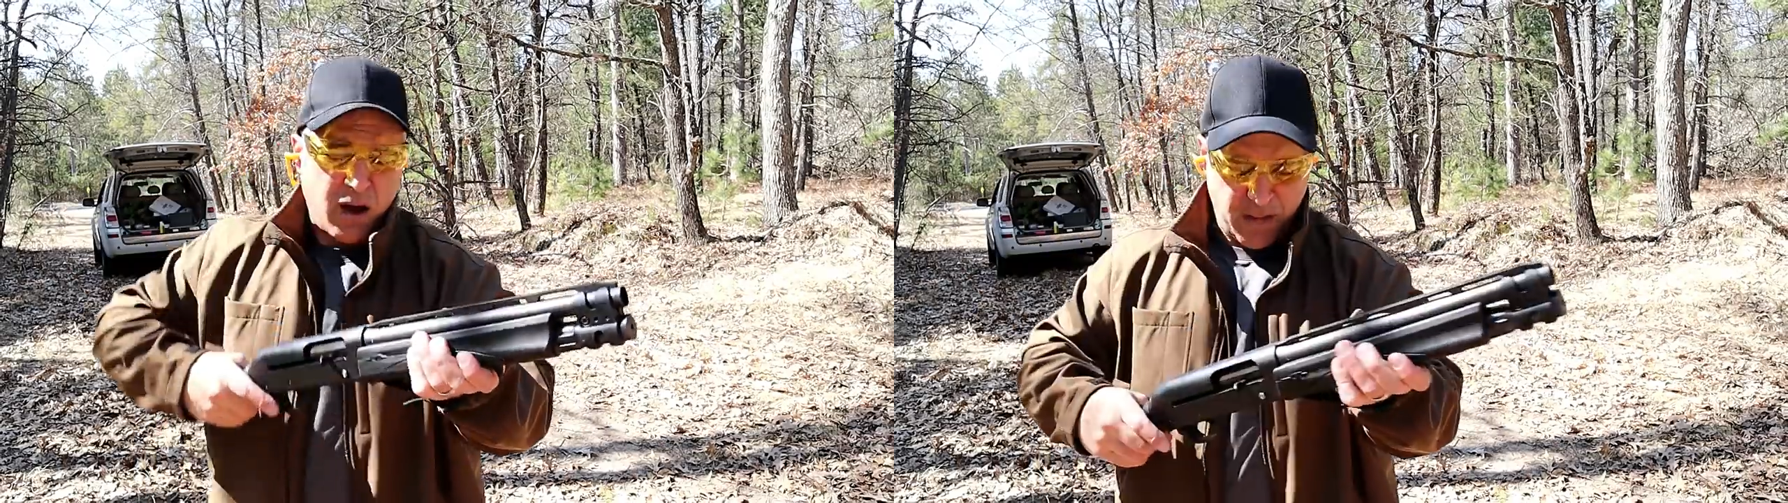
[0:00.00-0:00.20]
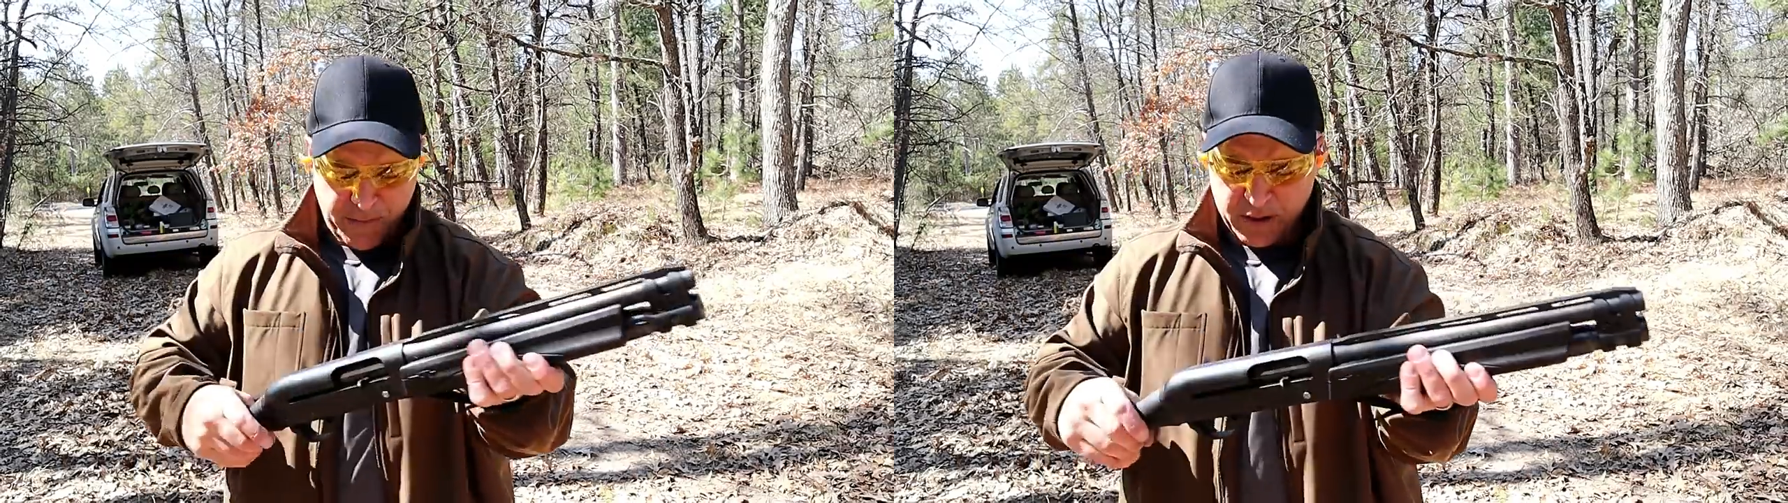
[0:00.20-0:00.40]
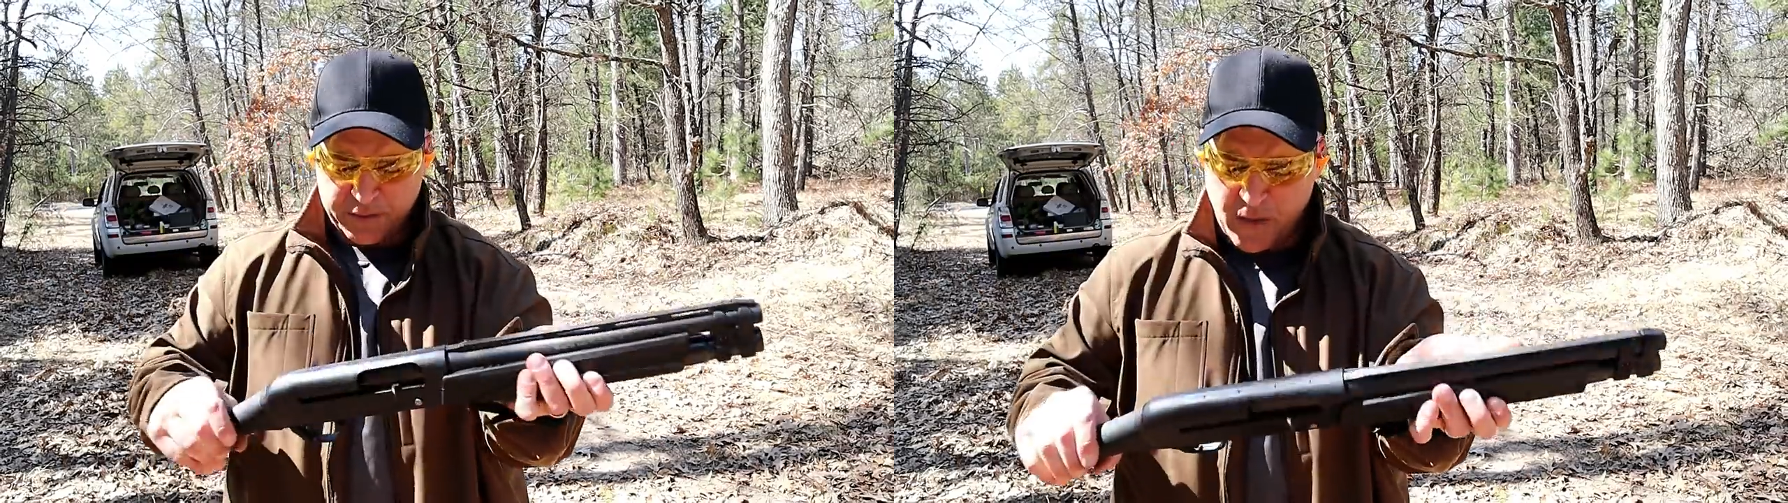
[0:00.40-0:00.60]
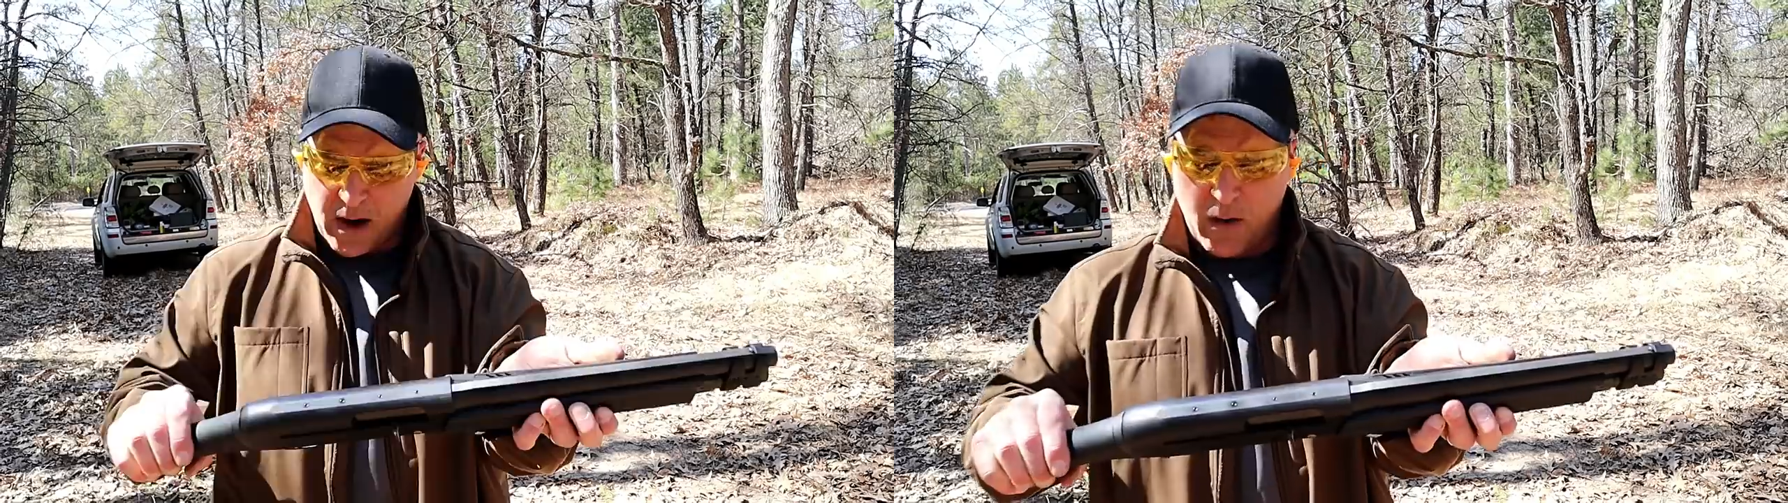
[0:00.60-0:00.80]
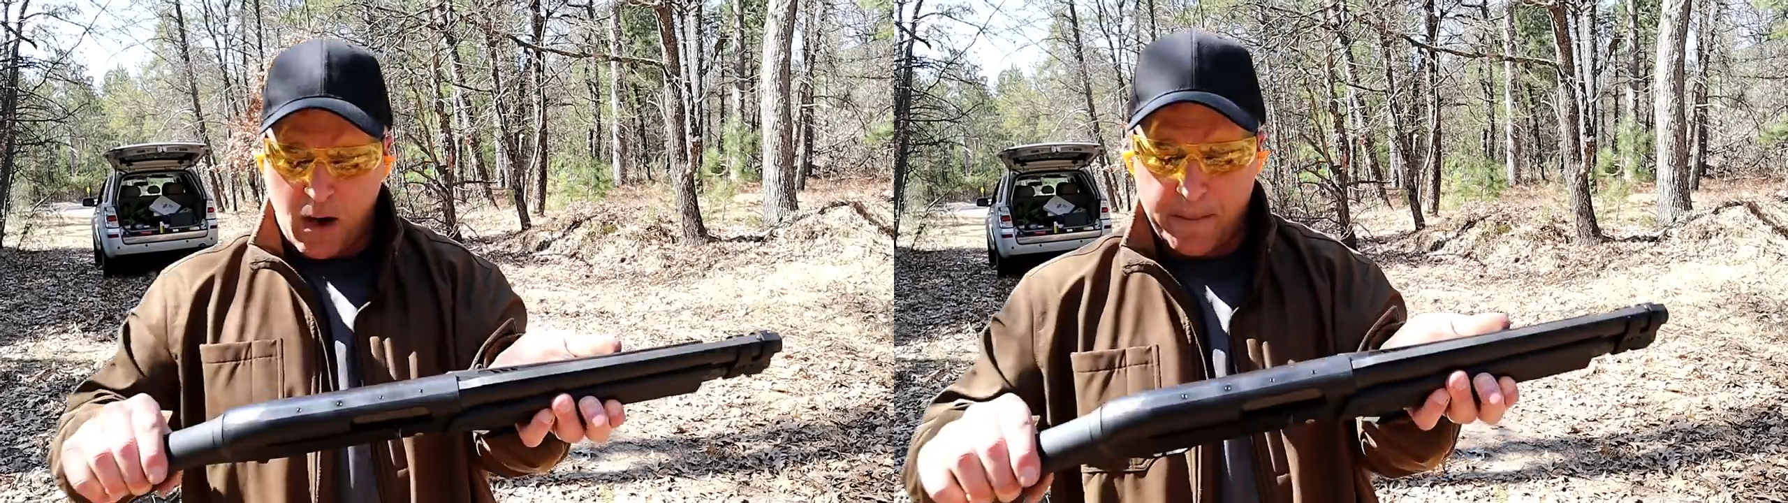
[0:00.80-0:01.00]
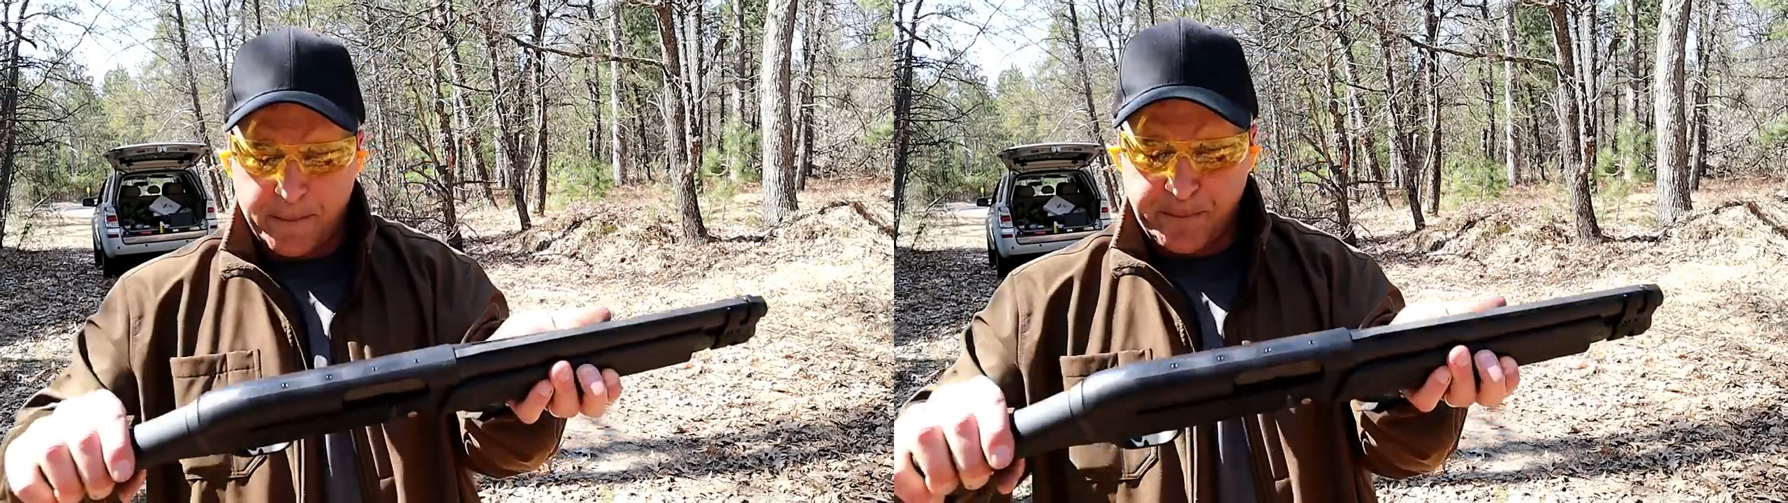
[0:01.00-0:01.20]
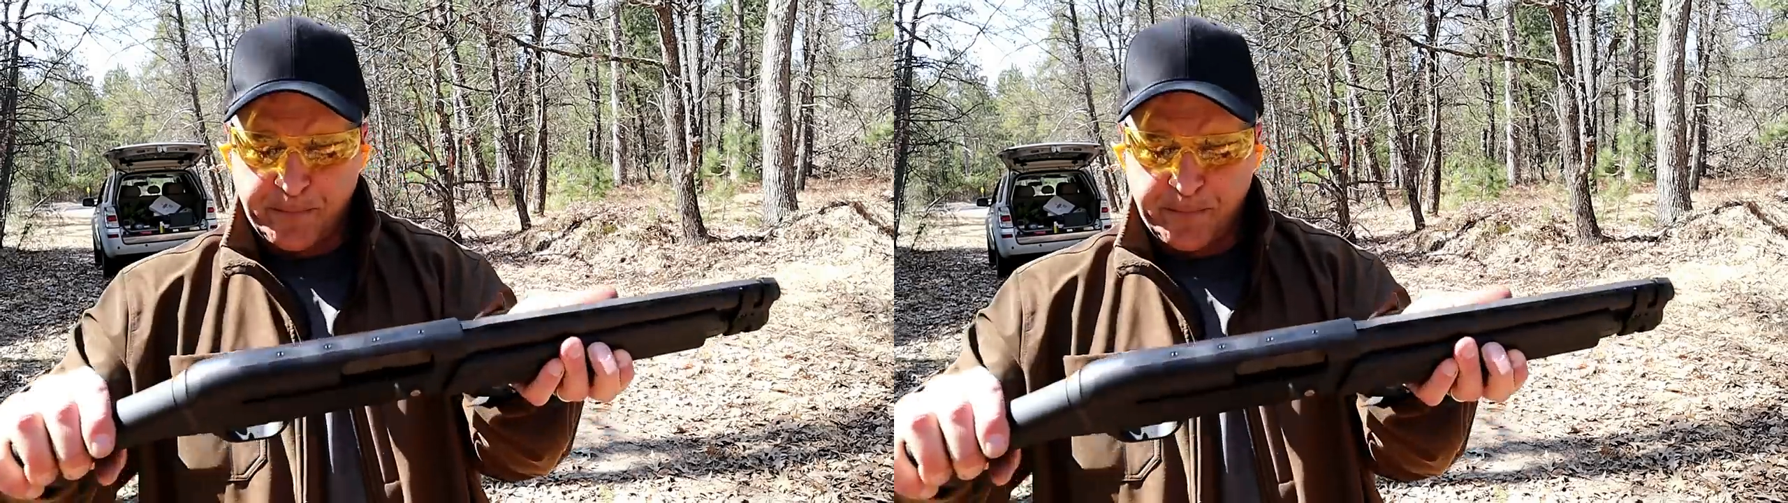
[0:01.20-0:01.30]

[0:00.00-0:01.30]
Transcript: of this firearm.